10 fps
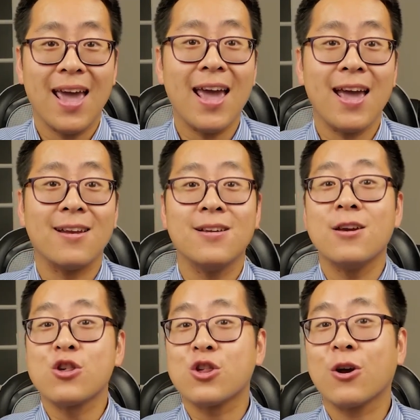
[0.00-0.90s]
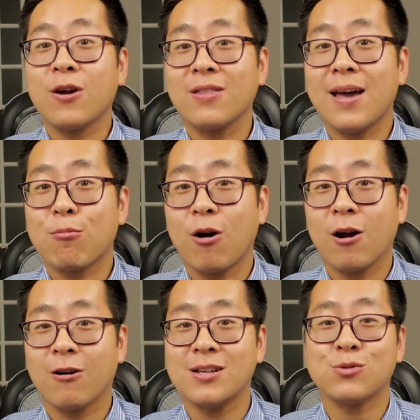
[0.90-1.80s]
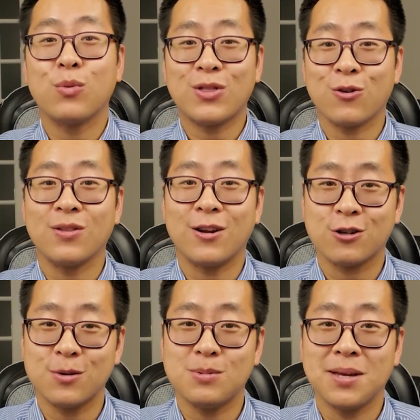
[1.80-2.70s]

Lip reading: and sharing that progress with your leadership